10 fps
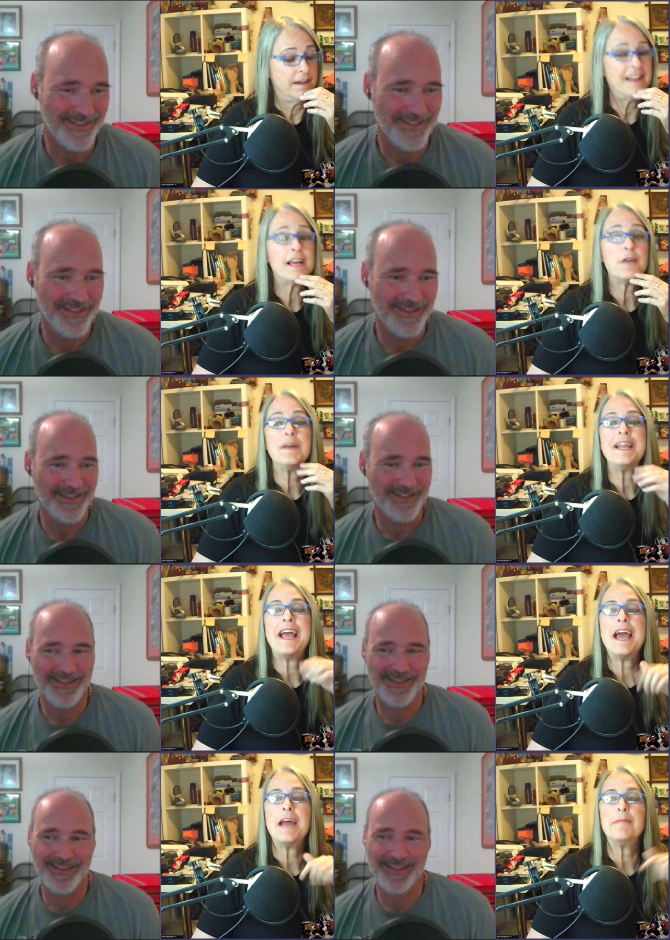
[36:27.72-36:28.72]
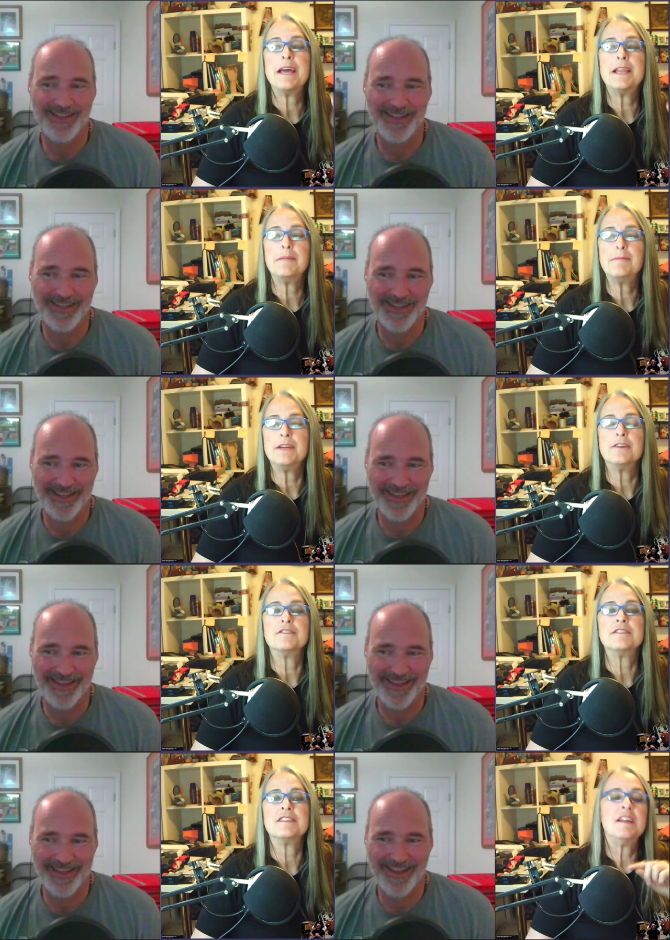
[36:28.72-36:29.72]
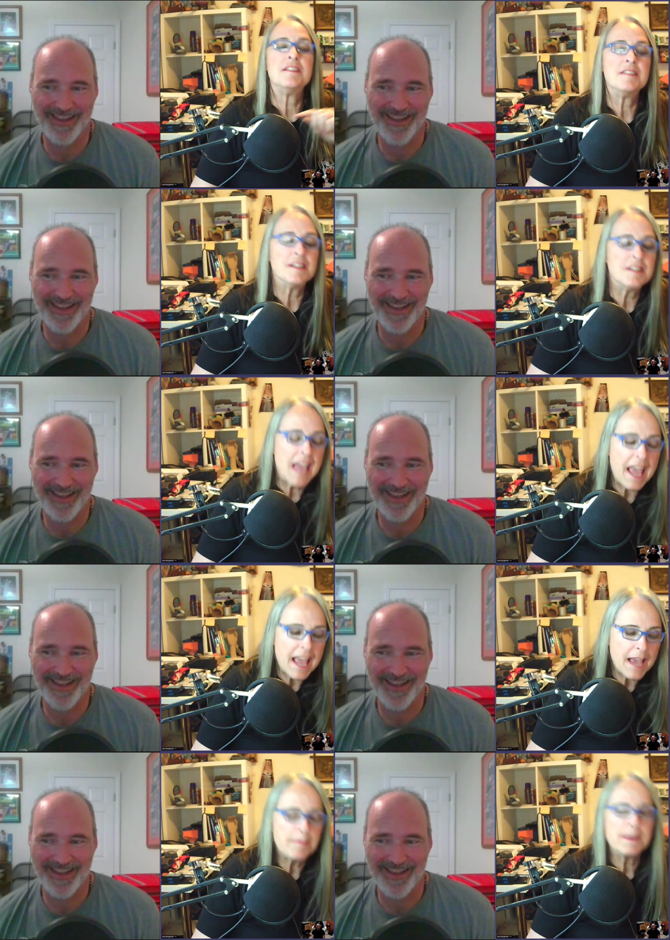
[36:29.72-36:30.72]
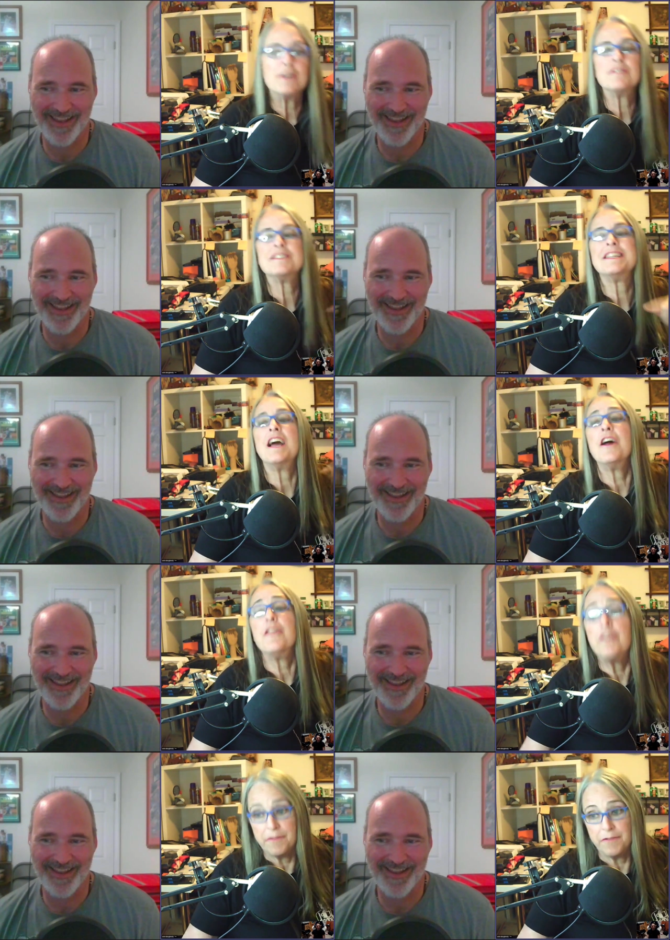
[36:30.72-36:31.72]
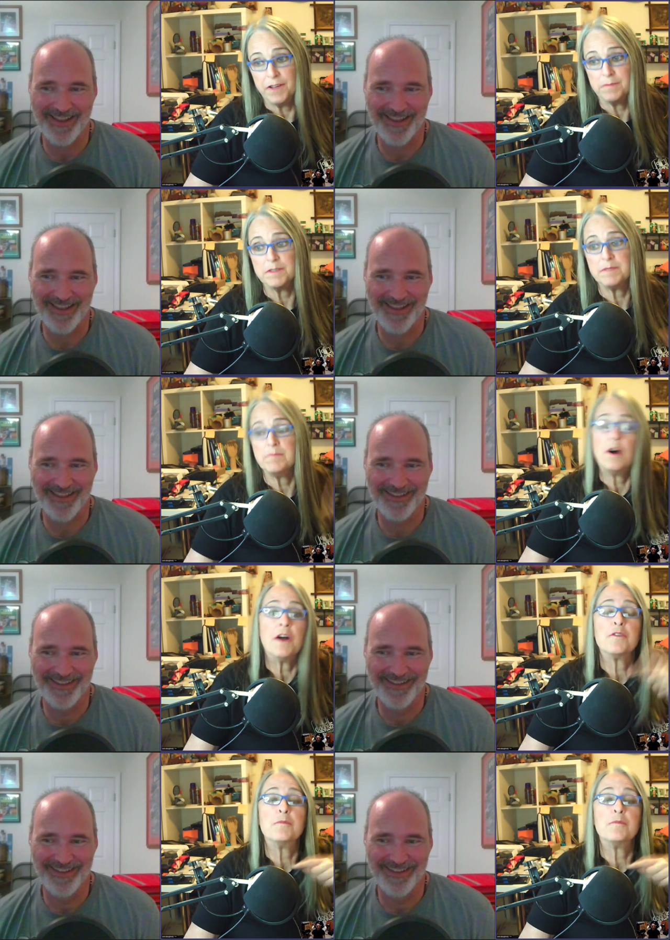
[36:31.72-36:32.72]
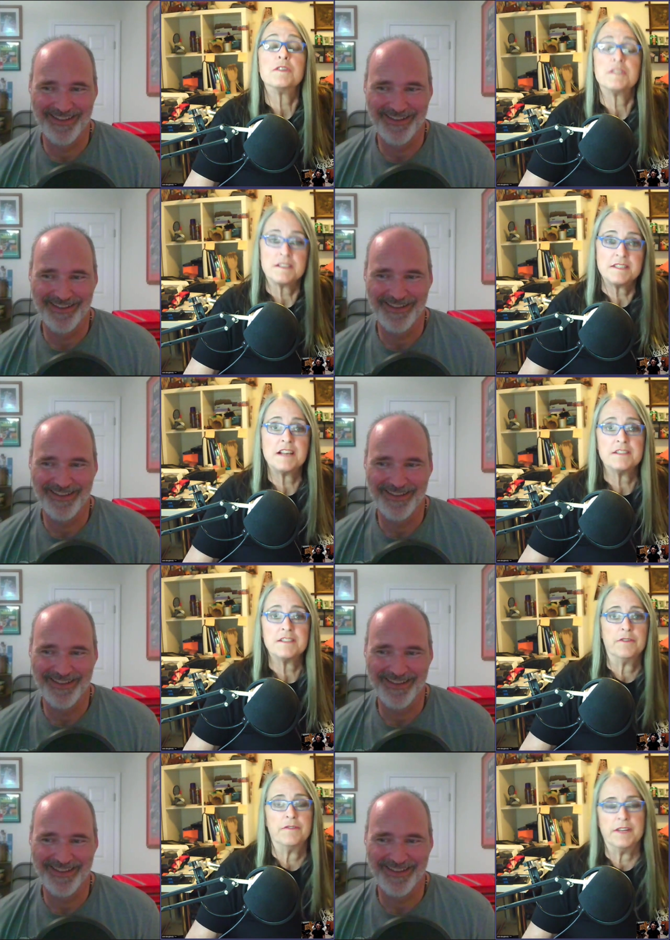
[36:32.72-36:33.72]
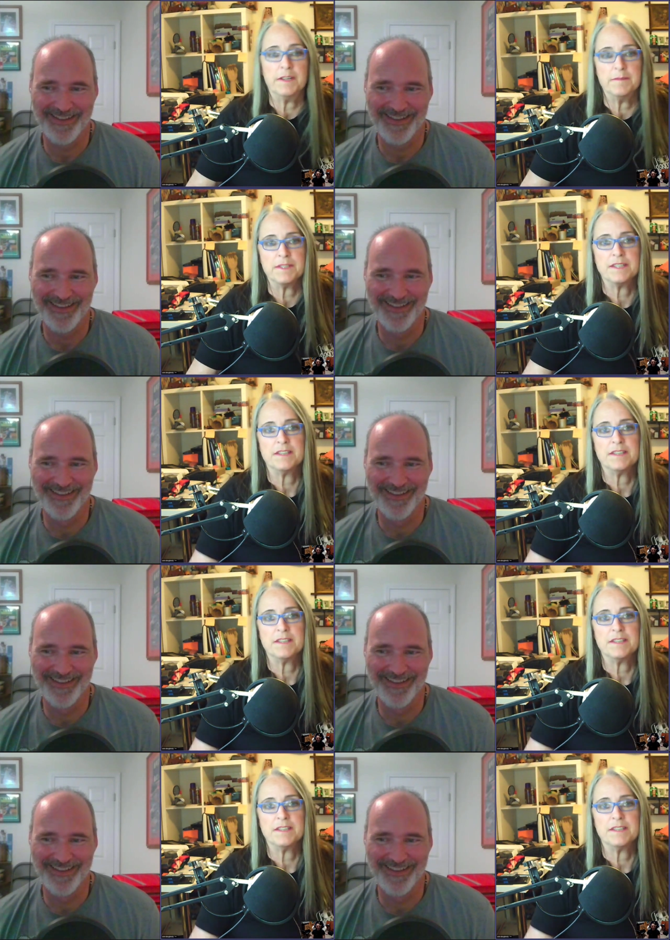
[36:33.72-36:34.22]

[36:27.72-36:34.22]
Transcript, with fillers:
Speaker 1: I like when Ant-Man appears in little cameos in other films, other more successful films.